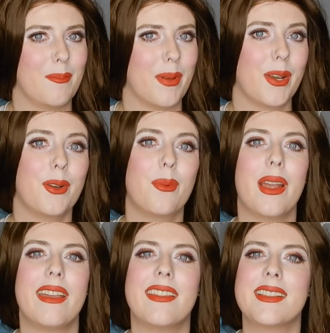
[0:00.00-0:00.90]
better
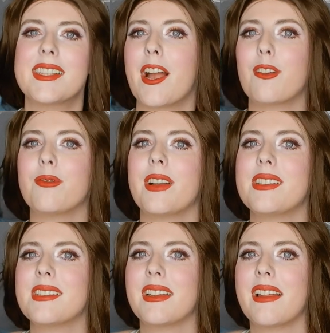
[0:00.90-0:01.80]
way than
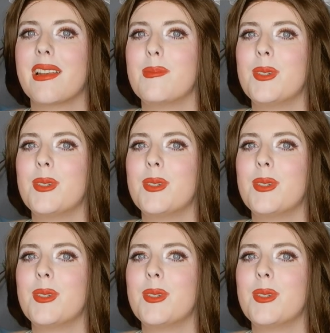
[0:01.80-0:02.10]
sacrificing an